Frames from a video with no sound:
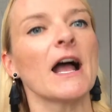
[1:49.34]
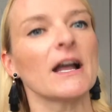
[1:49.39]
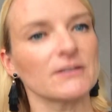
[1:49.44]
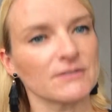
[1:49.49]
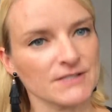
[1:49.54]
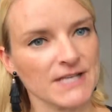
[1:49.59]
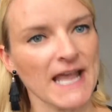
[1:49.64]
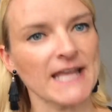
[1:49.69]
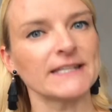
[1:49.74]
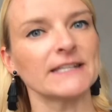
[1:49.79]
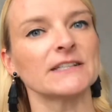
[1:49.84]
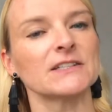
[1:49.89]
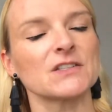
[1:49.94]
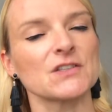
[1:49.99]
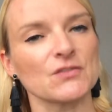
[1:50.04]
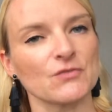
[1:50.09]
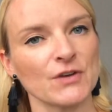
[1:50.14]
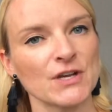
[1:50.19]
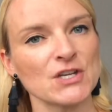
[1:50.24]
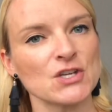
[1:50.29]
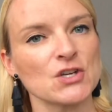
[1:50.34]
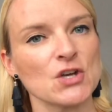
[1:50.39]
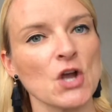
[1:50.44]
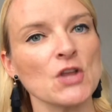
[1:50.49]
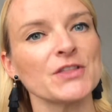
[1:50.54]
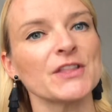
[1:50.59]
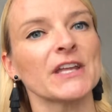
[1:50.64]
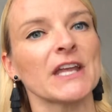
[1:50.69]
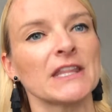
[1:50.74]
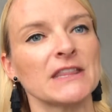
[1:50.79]
Taking a
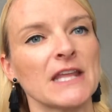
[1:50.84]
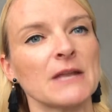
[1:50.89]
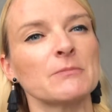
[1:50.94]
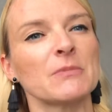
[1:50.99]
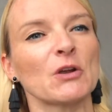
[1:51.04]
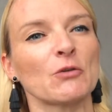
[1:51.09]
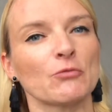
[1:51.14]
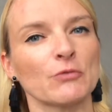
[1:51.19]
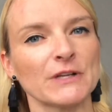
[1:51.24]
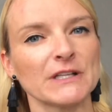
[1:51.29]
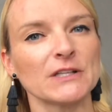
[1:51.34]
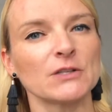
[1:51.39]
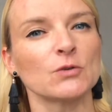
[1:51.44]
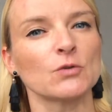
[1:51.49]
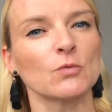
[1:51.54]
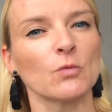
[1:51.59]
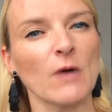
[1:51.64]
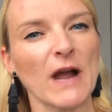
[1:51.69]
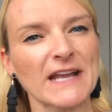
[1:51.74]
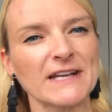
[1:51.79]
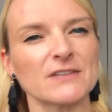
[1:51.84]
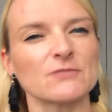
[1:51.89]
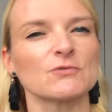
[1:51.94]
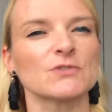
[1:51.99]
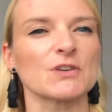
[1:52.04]
screenshot can then be a really good way